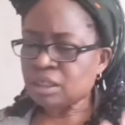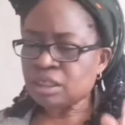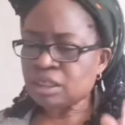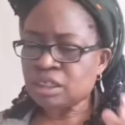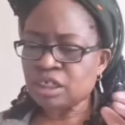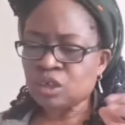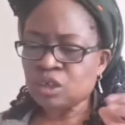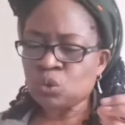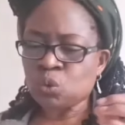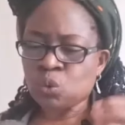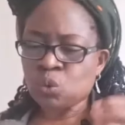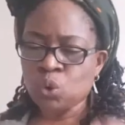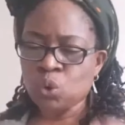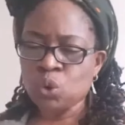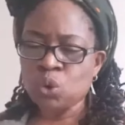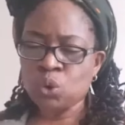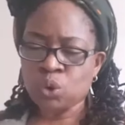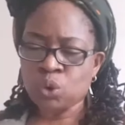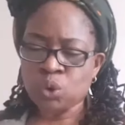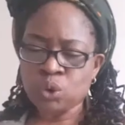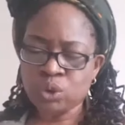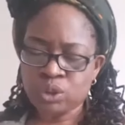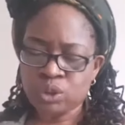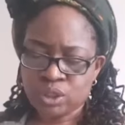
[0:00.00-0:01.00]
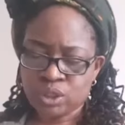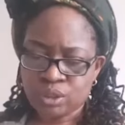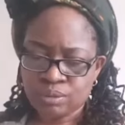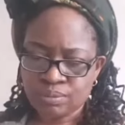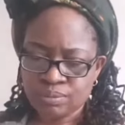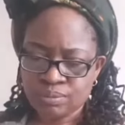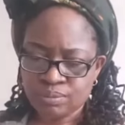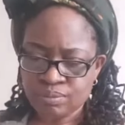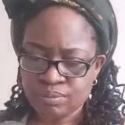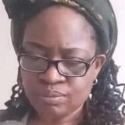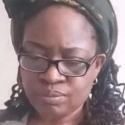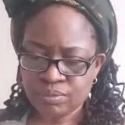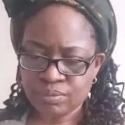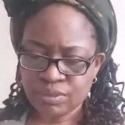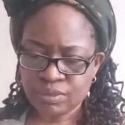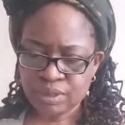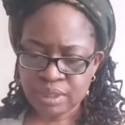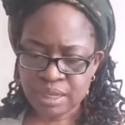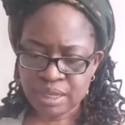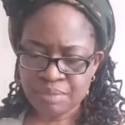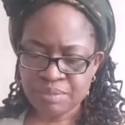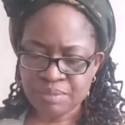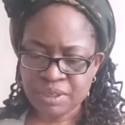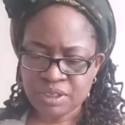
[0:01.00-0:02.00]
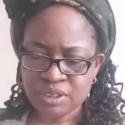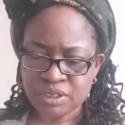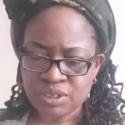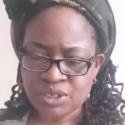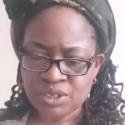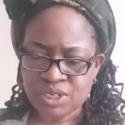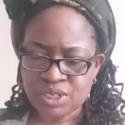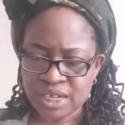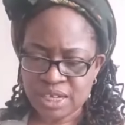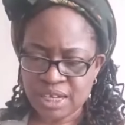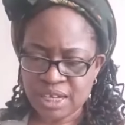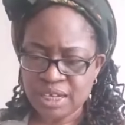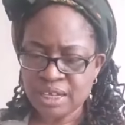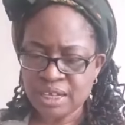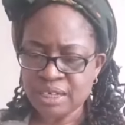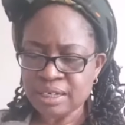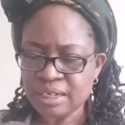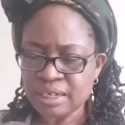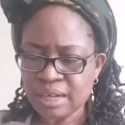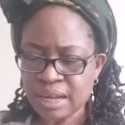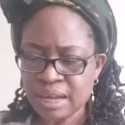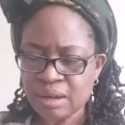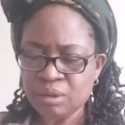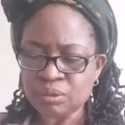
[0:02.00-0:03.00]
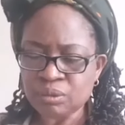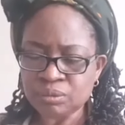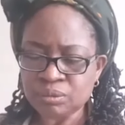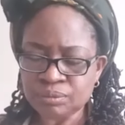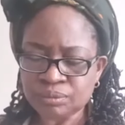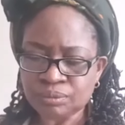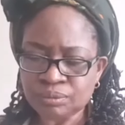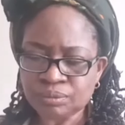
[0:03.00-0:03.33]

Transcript: The wood, let me just say it now.